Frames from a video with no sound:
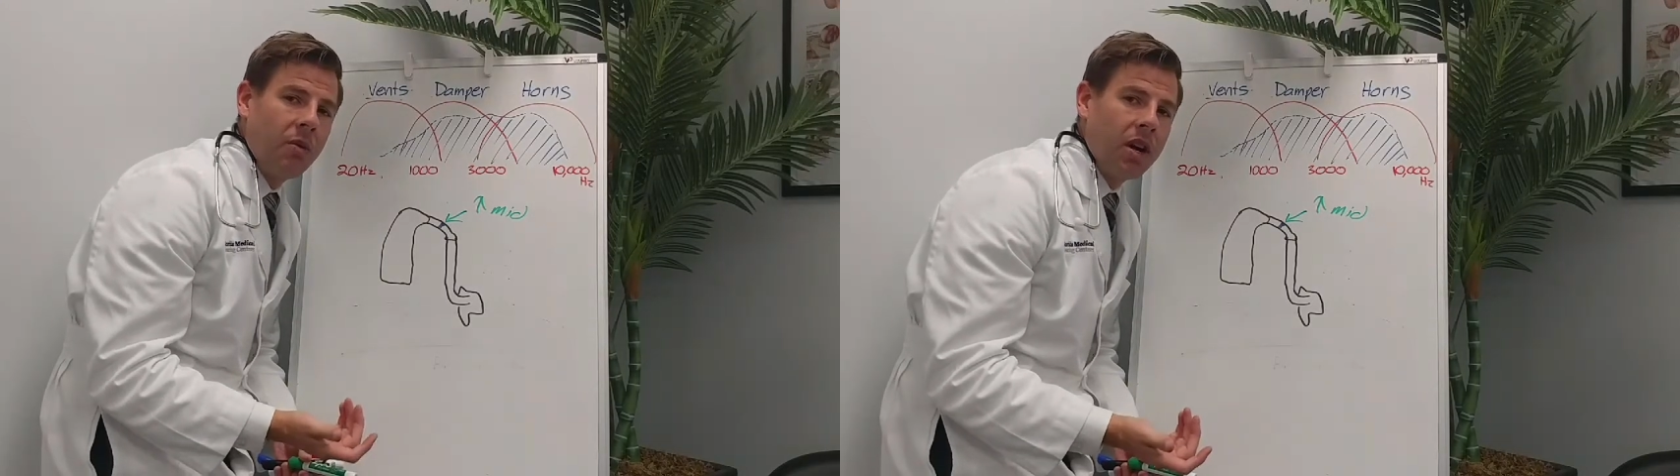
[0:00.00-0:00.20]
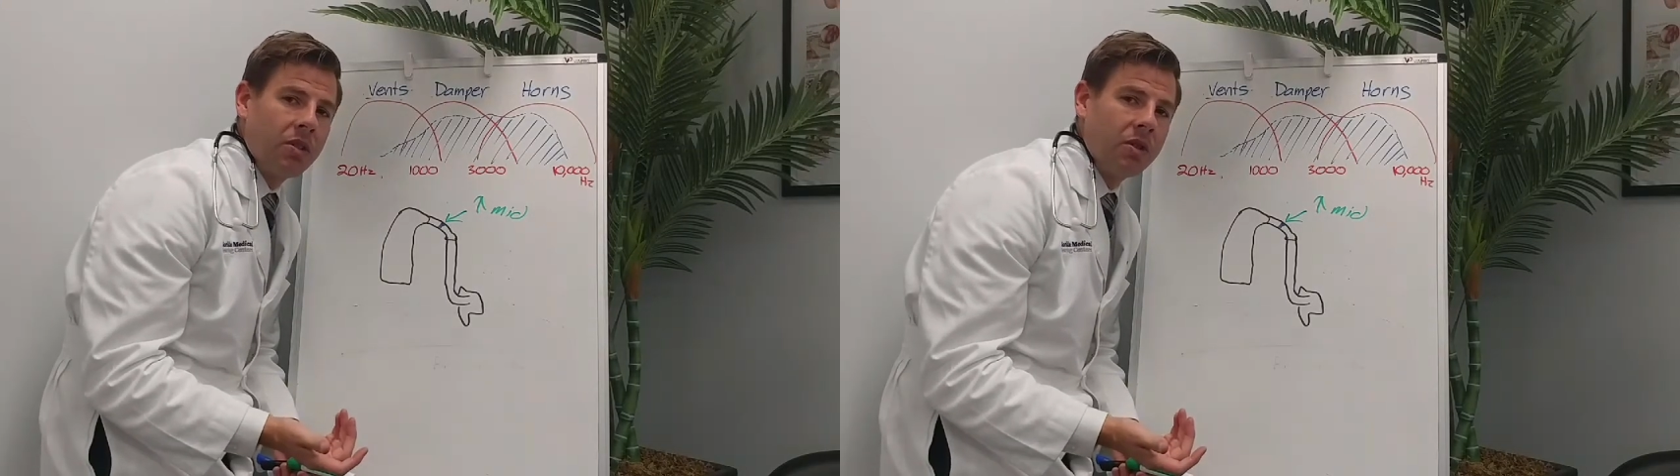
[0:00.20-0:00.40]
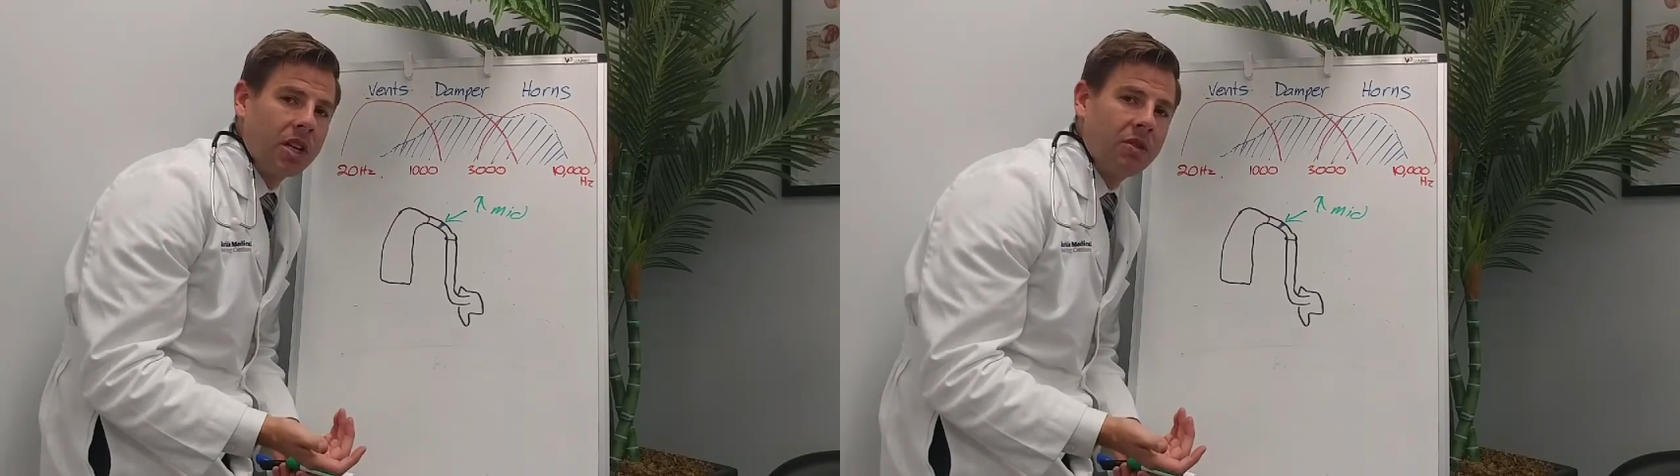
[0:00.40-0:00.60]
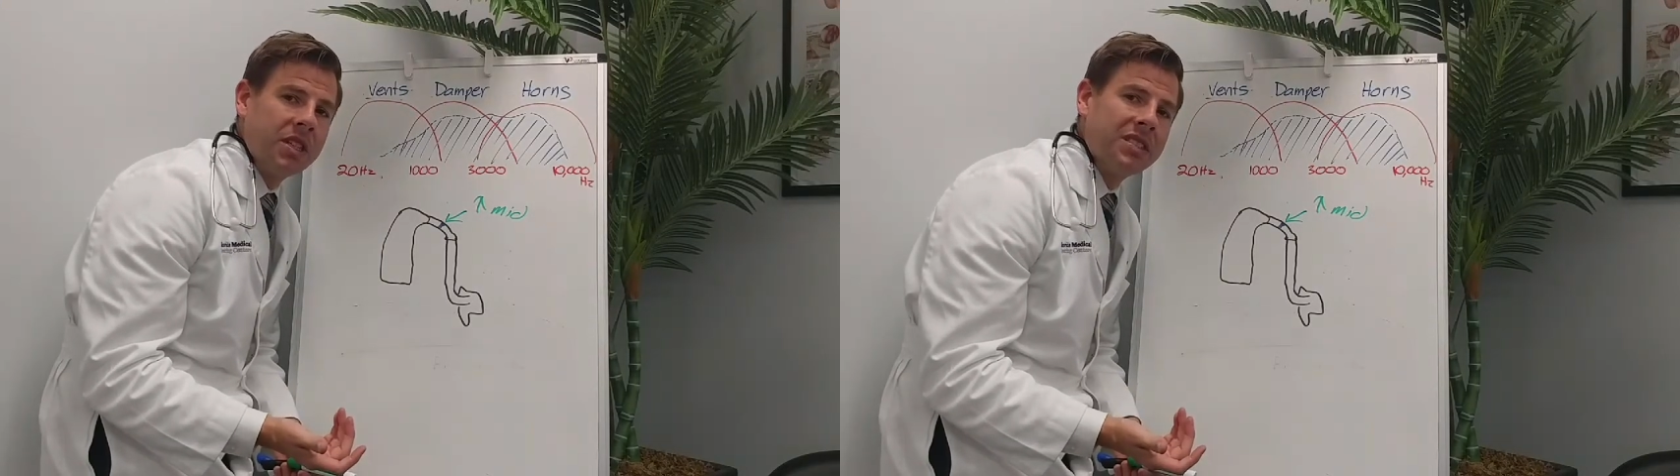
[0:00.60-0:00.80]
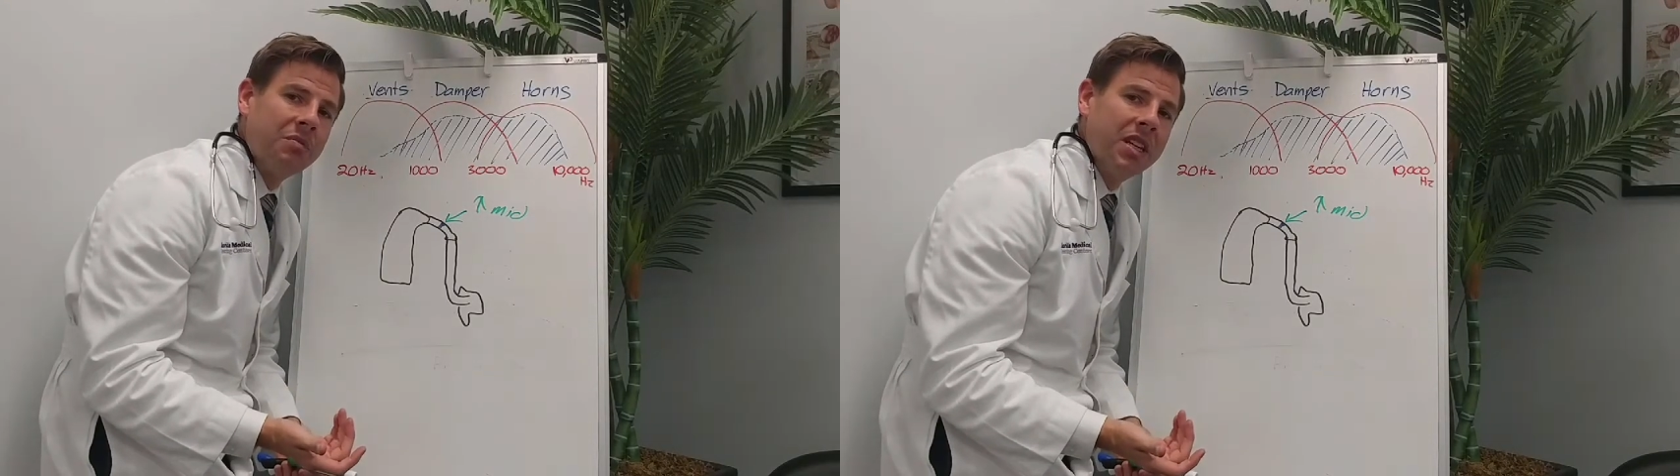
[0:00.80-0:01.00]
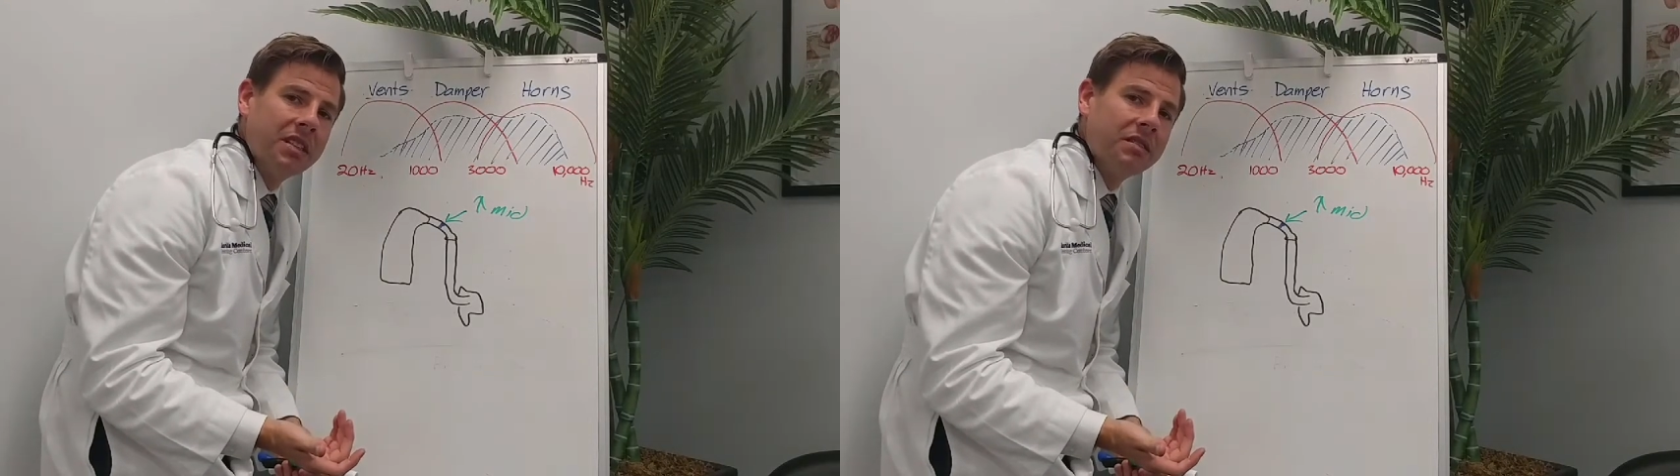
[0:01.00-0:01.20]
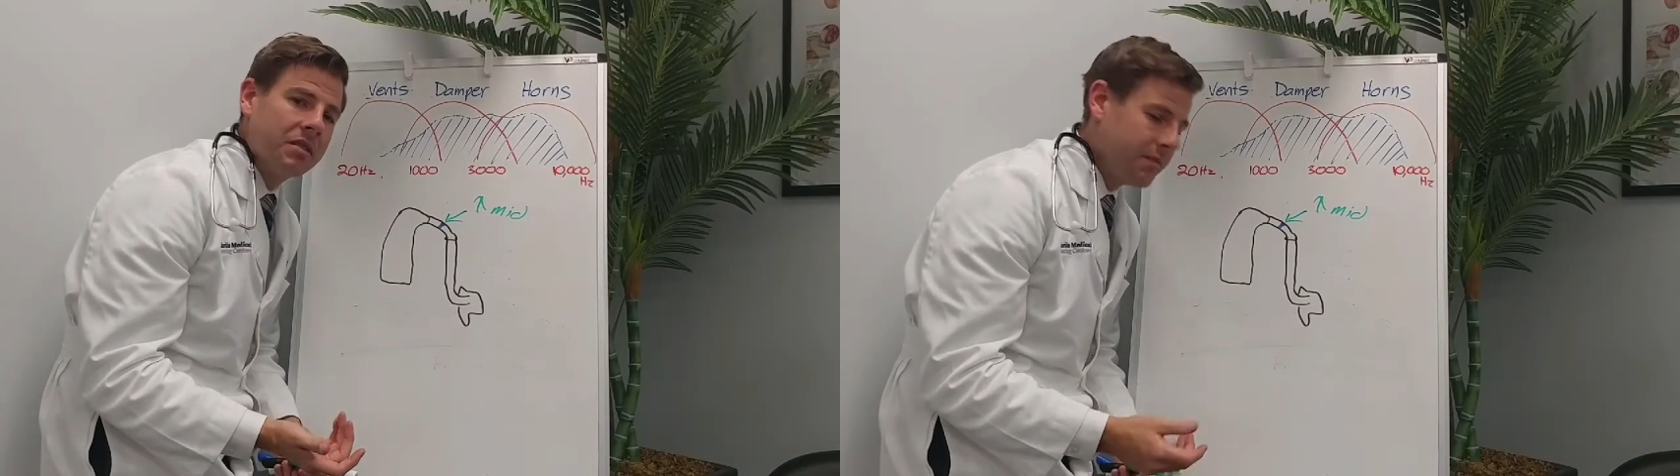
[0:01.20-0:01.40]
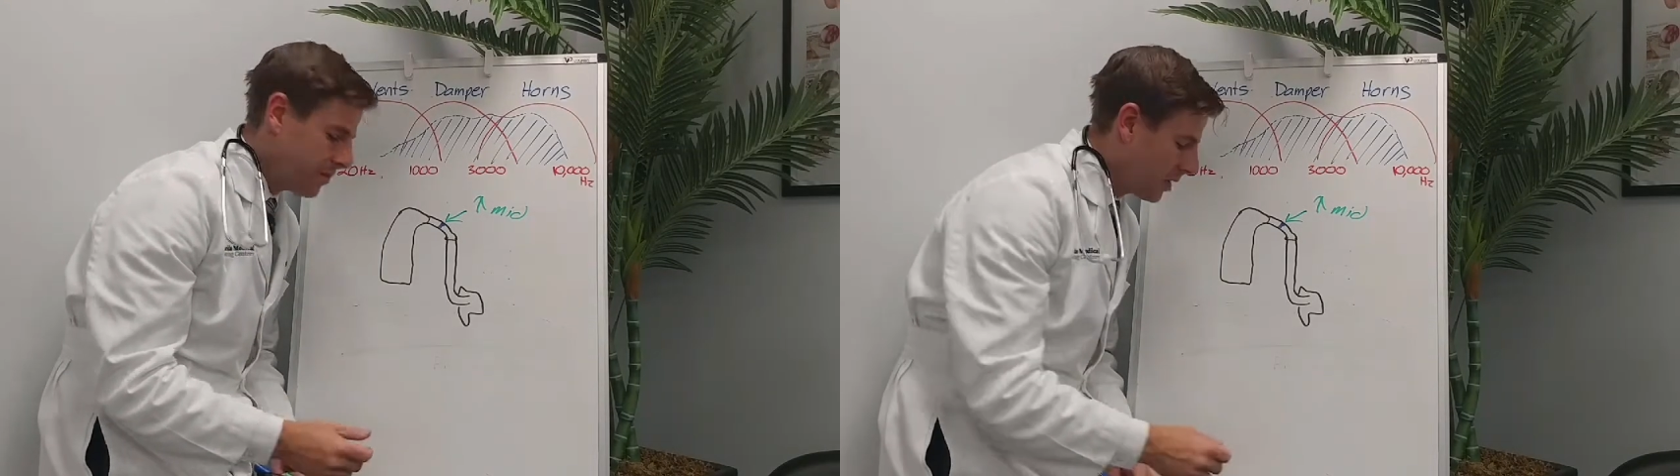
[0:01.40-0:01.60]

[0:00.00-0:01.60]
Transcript: want to increase mids?